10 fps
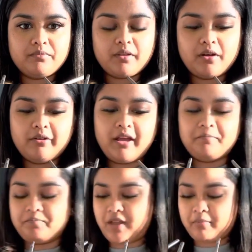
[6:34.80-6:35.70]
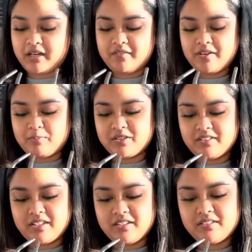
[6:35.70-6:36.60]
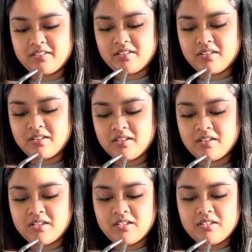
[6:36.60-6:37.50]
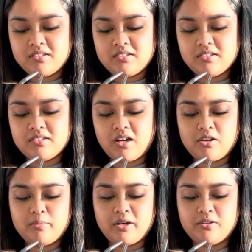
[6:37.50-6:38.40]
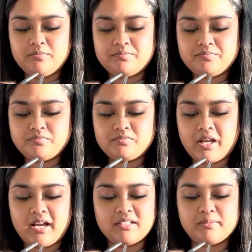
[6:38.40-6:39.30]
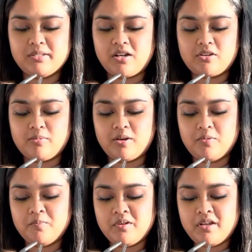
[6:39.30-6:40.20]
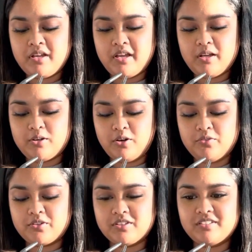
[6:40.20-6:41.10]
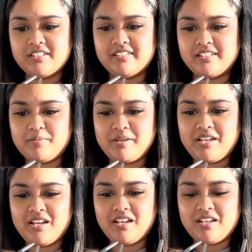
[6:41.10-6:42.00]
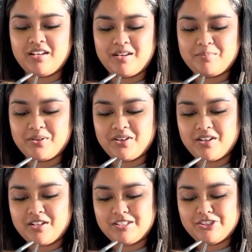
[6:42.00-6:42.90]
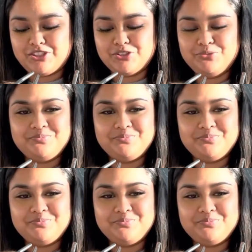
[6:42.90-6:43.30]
Okay, I'm gonna give number 6 to Taco Bell. That has to be Taco Bell. And Culver's is gonna be number 2.